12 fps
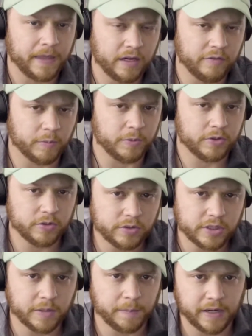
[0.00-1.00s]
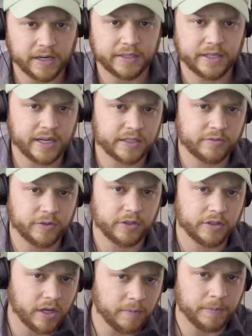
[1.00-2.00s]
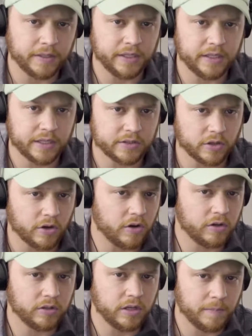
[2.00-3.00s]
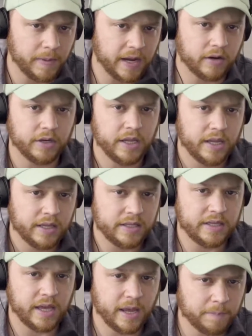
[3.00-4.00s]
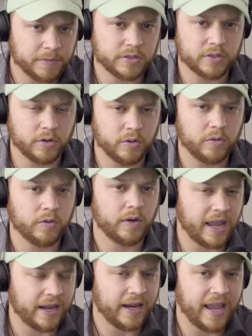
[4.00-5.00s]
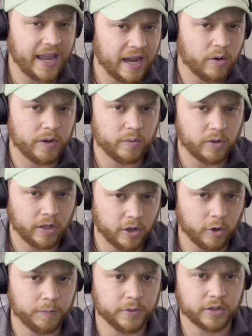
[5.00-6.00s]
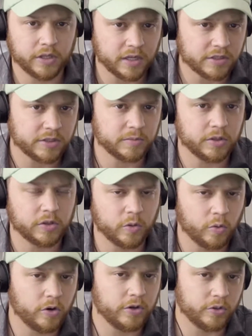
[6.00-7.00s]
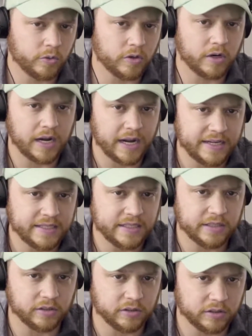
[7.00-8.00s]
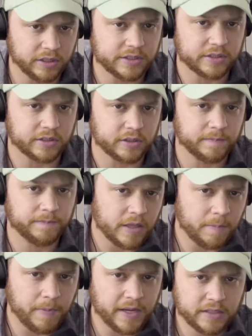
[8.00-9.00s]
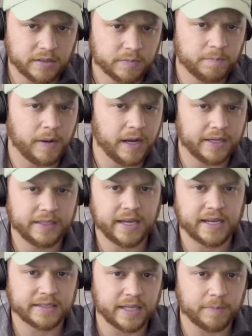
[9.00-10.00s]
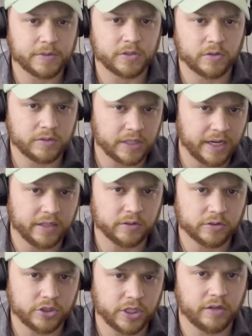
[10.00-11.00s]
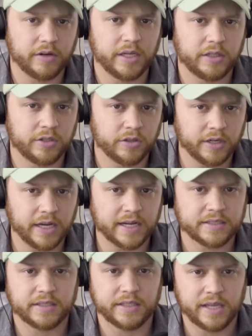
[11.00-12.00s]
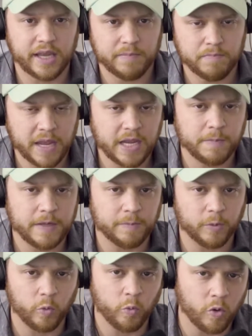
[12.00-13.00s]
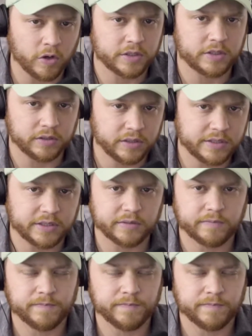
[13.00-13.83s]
And if you're producing a podcast for your company, it's all about the episode and how it will help your customer or your ideal listener. The best podcast episode titles generate curiosity and make people want to listen.